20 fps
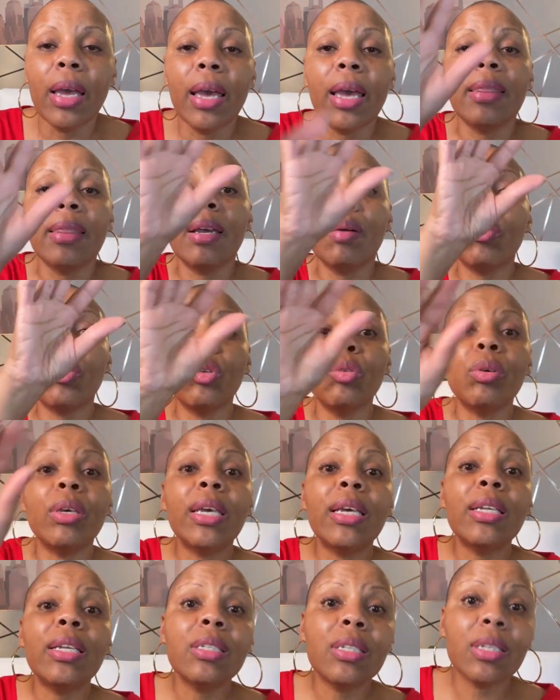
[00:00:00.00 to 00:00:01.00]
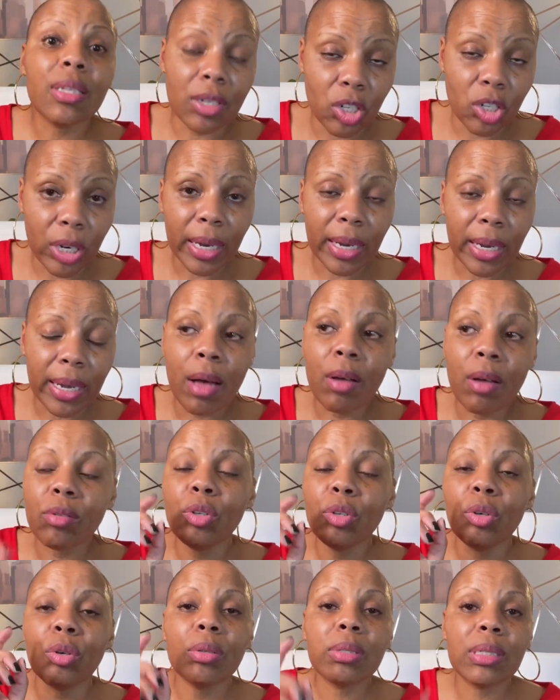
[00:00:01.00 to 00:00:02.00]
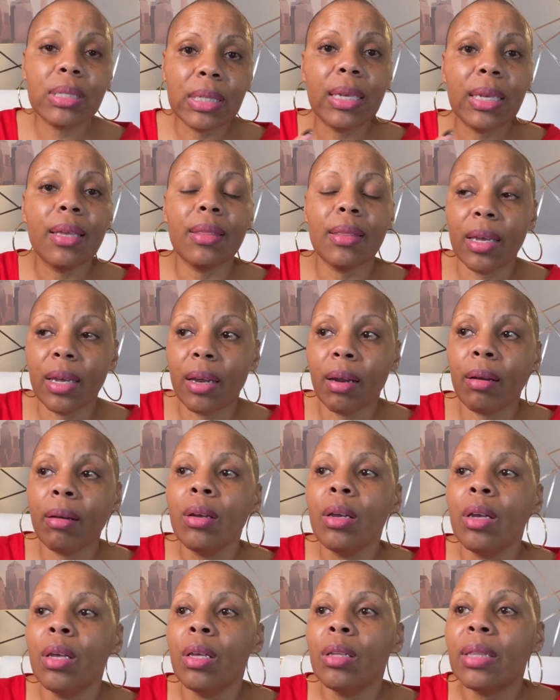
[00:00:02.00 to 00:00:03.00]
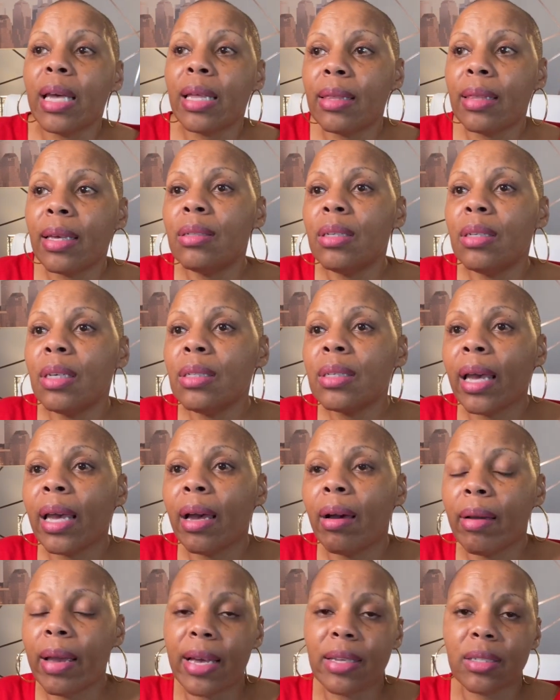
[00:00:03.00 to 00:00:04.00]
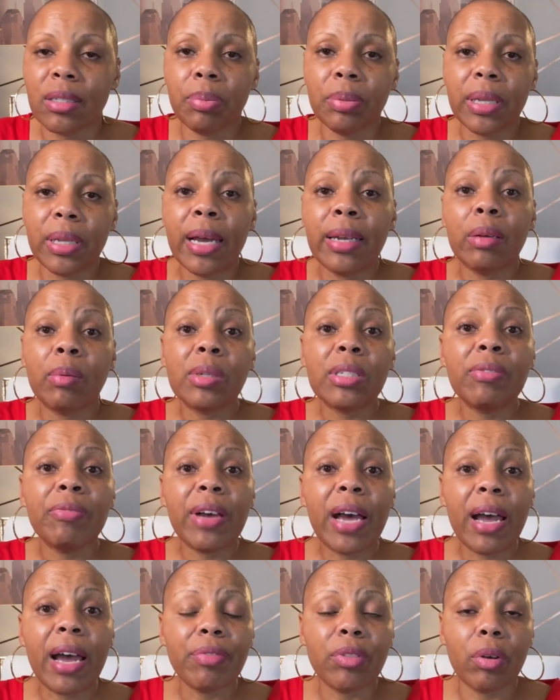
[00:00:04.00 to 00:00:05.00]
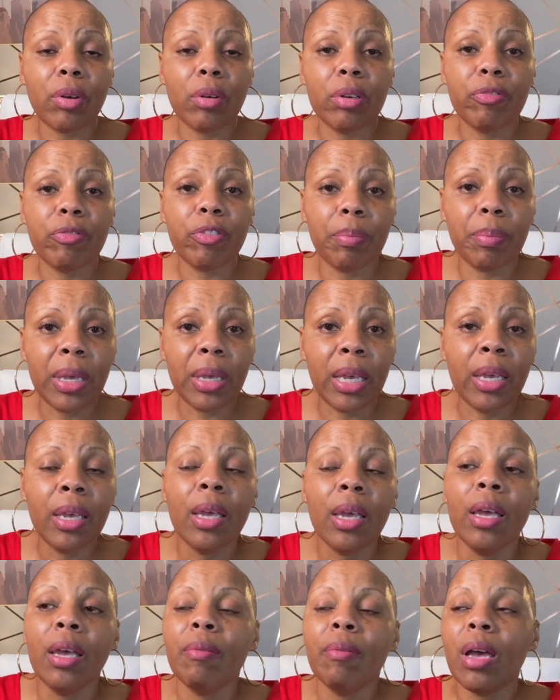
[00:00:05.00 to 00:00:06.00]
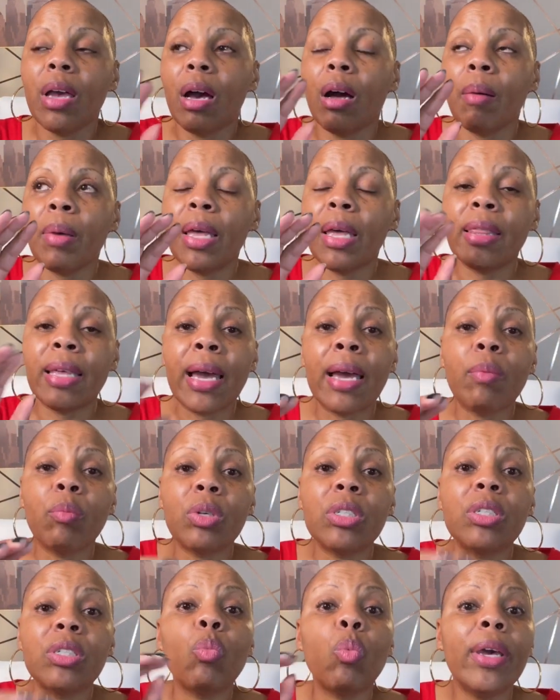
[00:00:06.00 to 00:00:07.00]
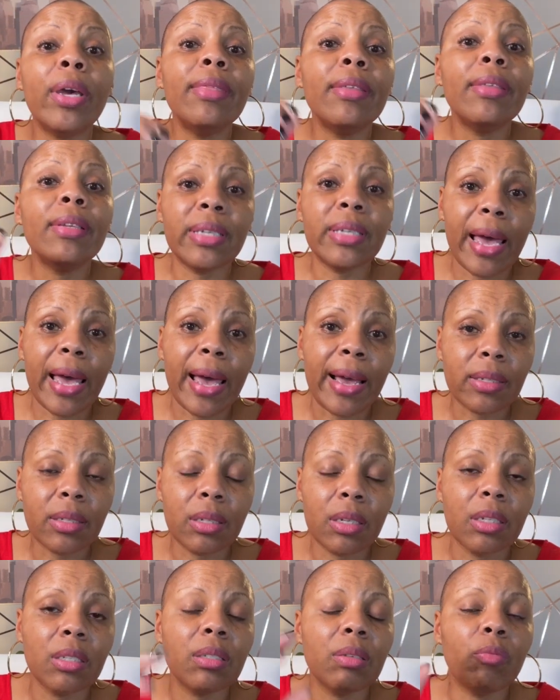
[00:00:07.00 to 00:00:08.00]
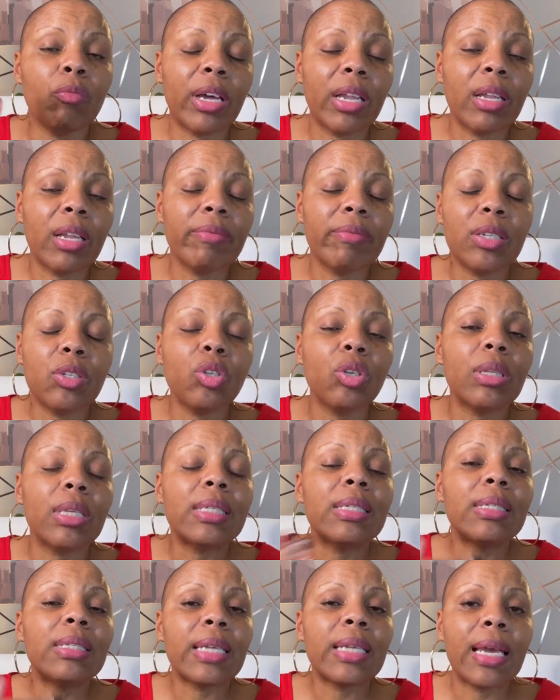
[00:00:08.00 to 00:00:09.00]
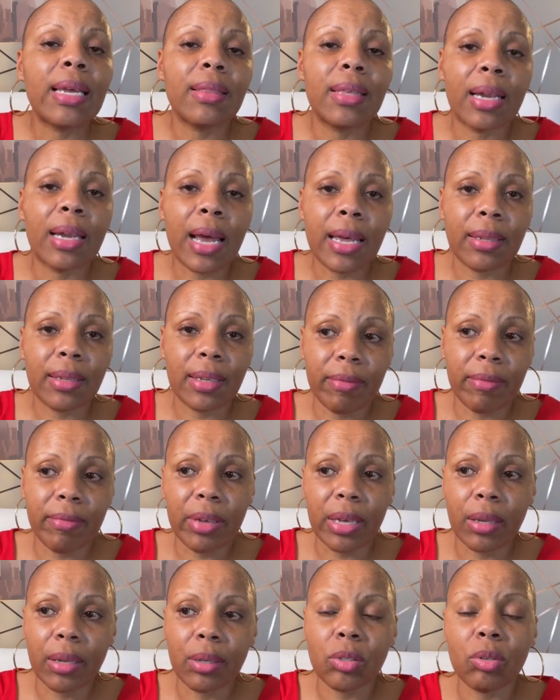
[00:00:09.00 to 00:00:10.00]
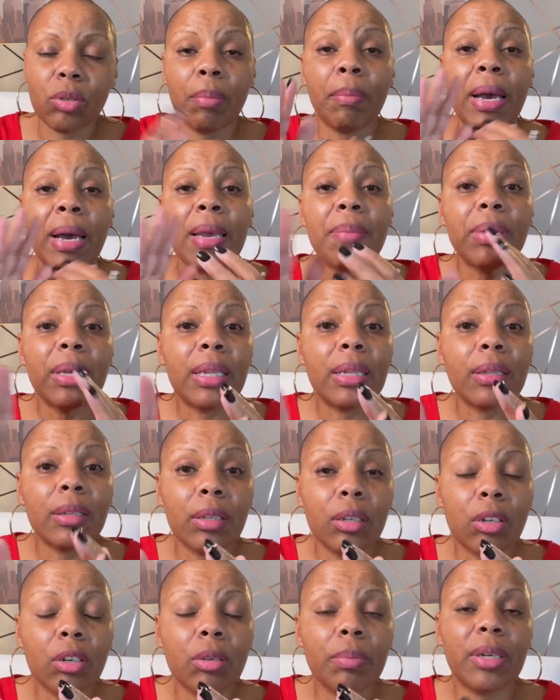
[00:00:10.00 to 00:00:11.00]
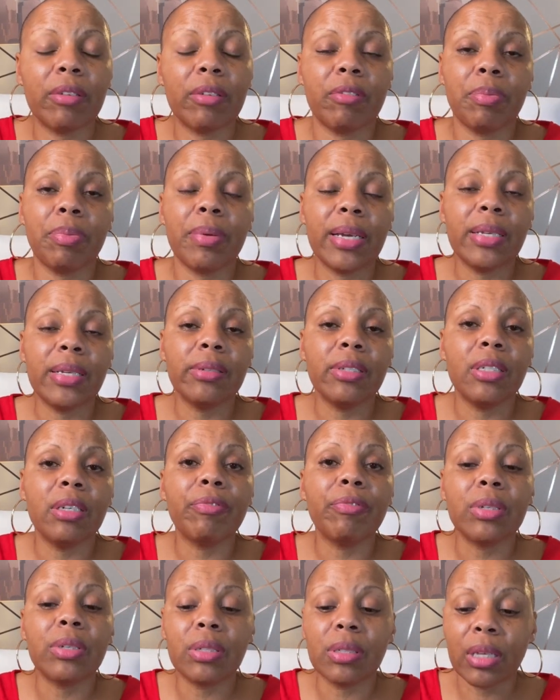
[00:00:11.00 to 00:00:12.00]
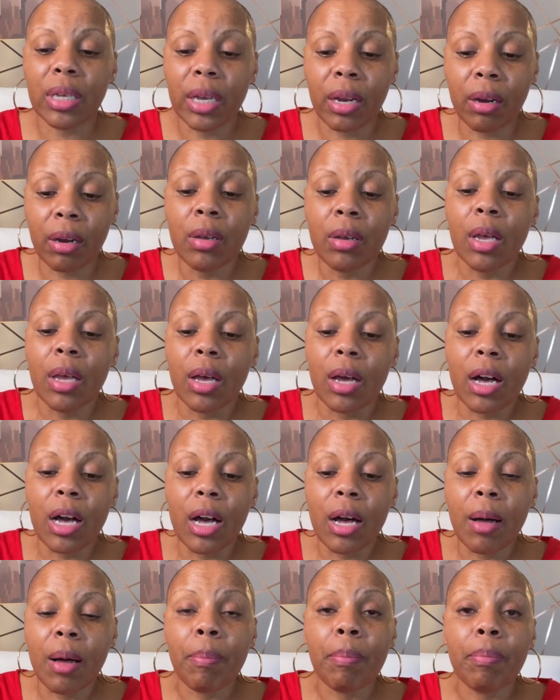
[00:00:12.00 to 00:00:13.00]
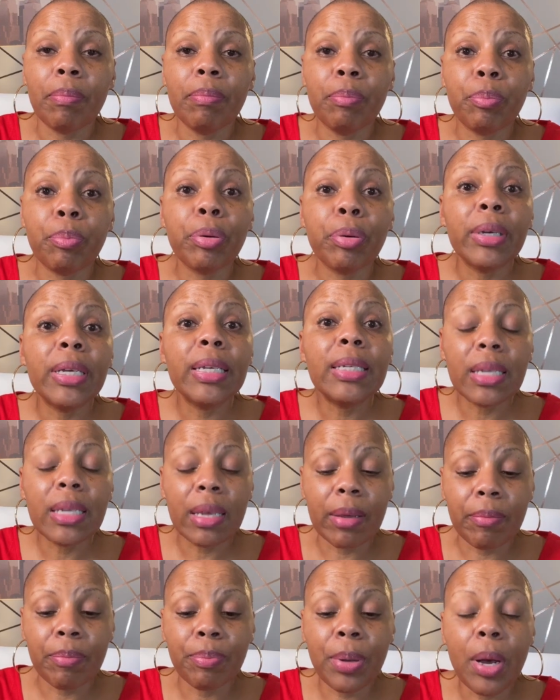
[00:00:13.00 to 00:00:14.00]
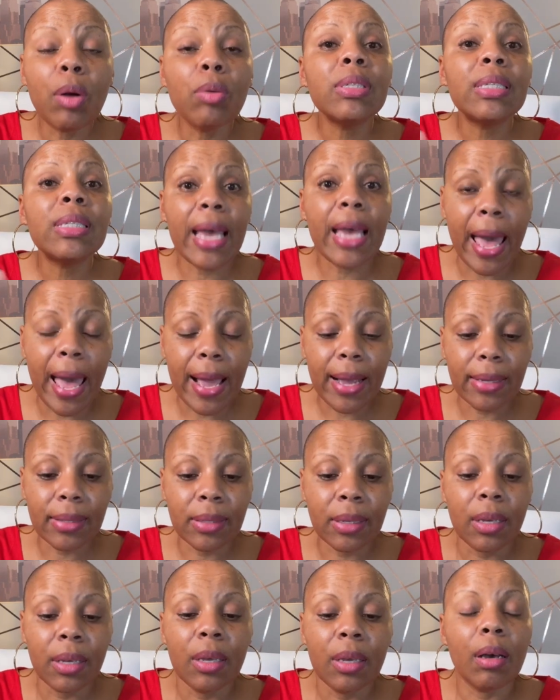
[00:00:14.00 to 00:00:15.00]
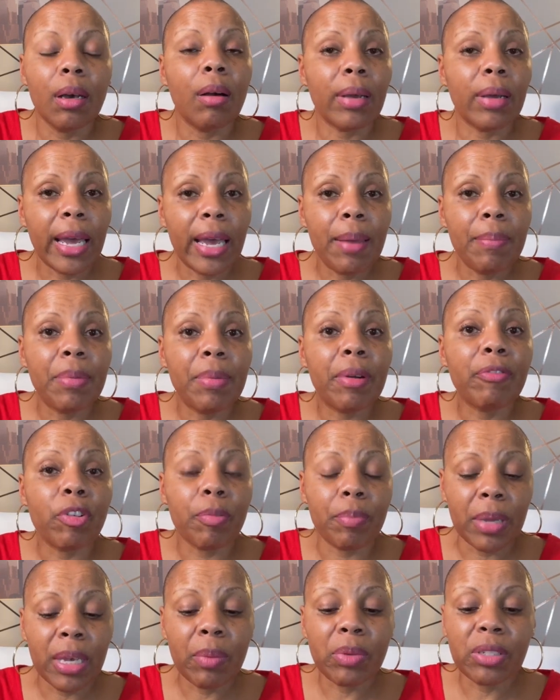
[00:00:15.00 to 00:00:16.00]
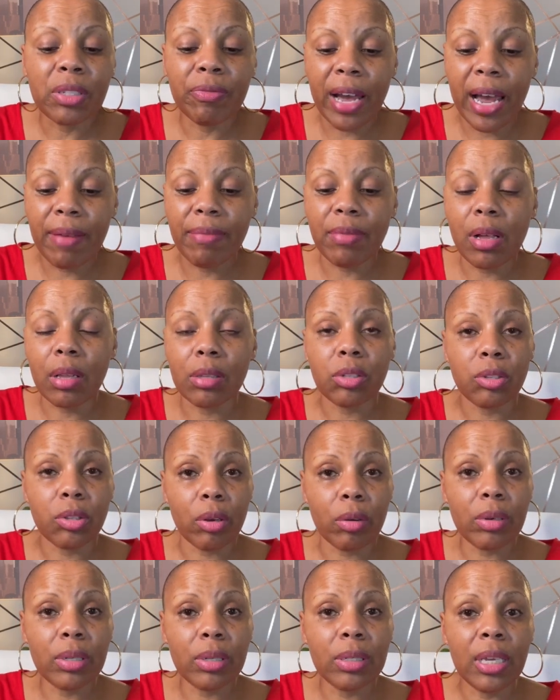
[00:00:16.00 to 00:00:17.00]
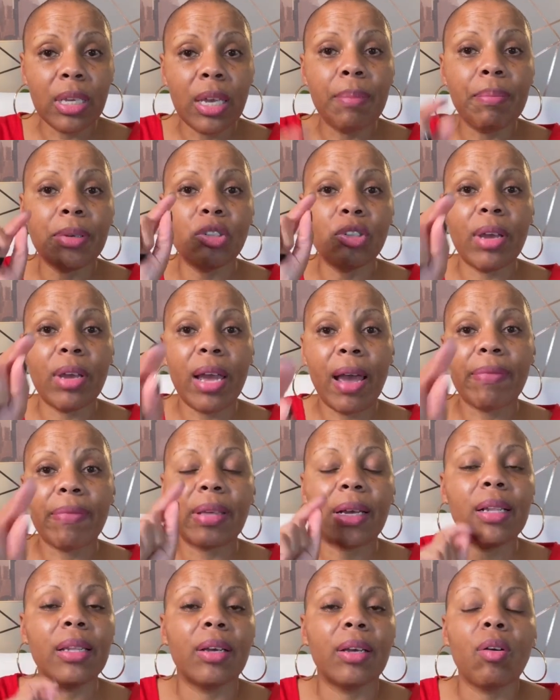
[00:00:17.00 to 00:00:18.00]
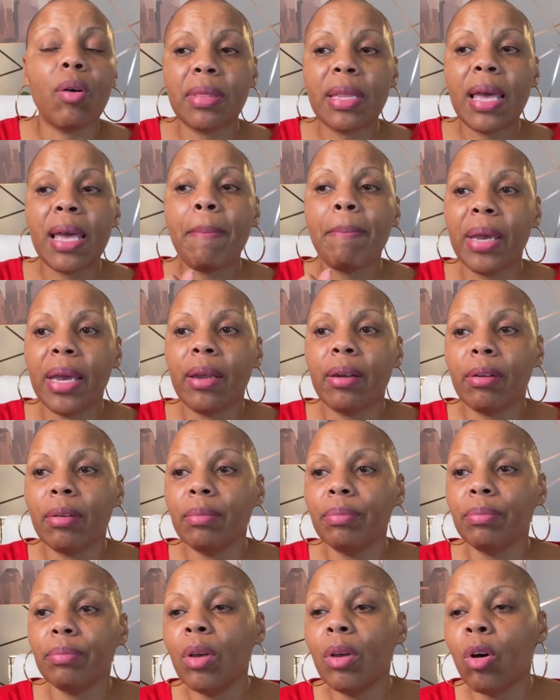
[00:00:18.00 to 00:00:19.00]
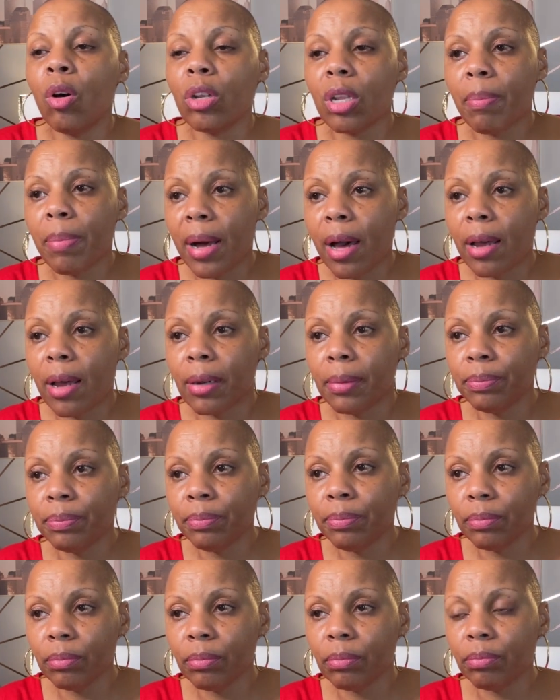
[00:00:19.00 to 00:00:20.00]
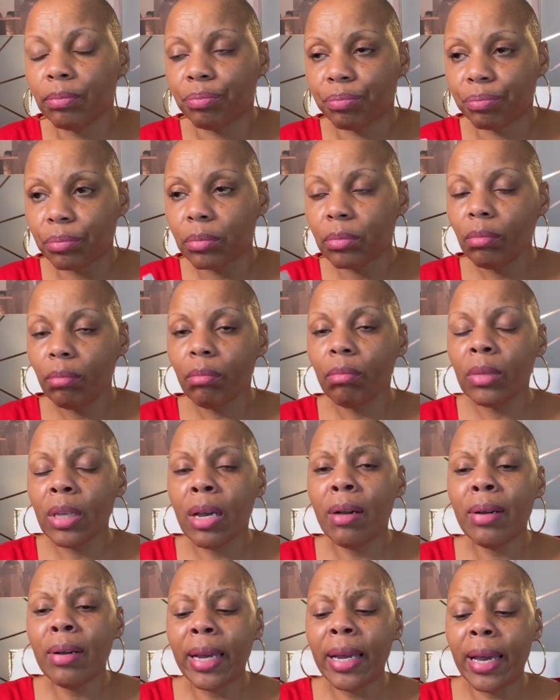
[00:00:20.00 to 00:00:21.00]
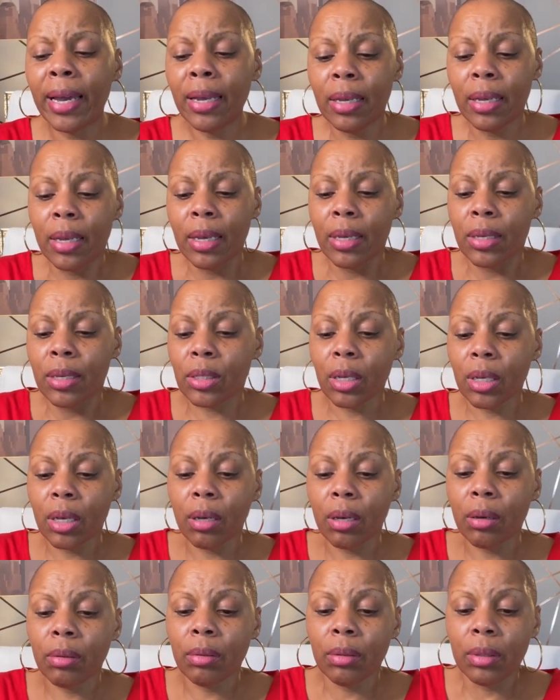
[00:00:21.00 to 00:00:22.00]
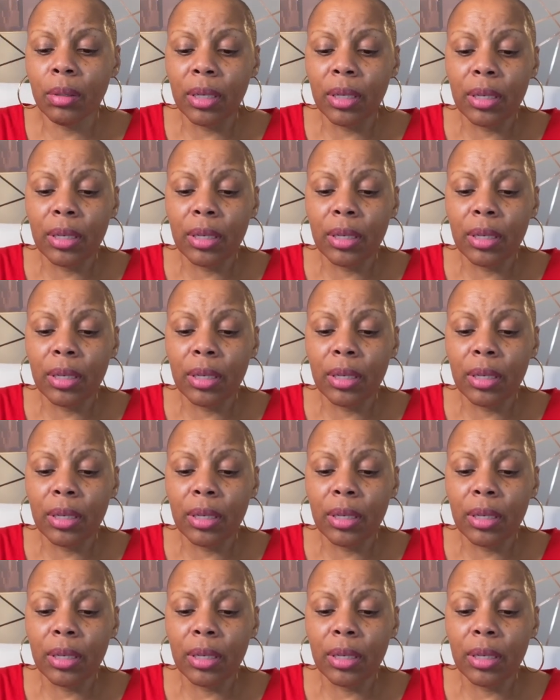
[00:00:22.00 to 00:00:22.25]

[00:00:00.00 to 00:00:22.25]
And then when you get to the checkout, you'll see it there that the discount has applied. Now it's 530 for me um, and that was with taxes relevant to the state that I live in. So it might be a little bit of a price difference there, um, pre post tax. Okay, but for me it was five dollars and thirty cent. But you have to click on that banner on the bottom. okay, so